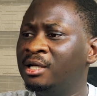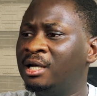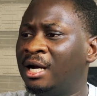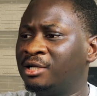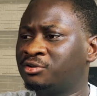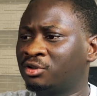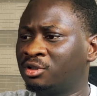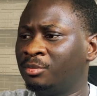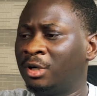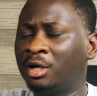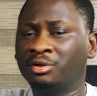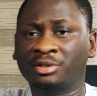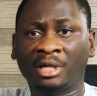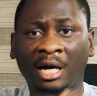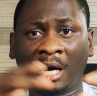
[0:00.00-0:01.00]
I talked
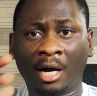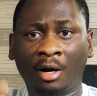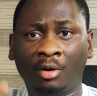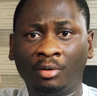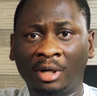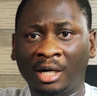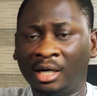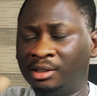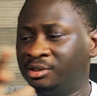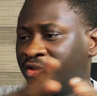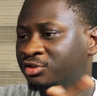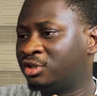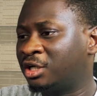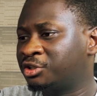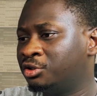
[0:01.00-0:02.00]
about how
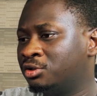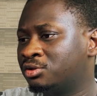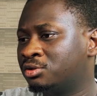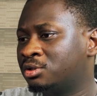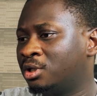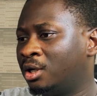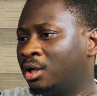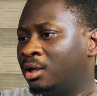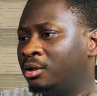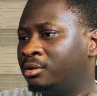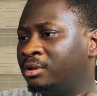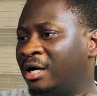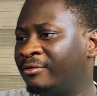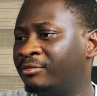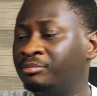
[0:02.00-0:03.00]
distractions,
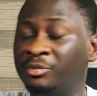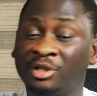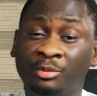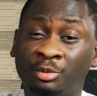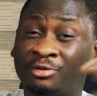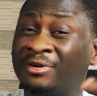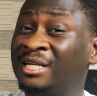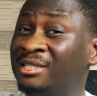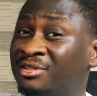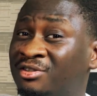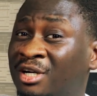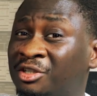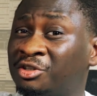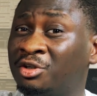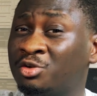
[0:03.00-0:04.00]
I've been able to fight
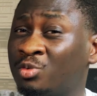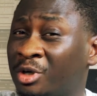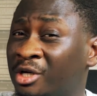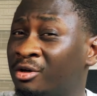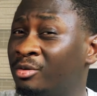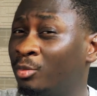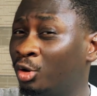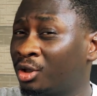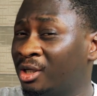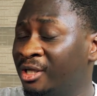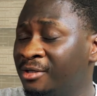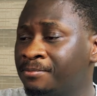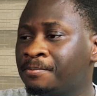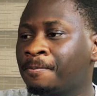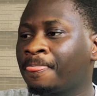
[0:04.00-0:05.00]
distractions working remotely.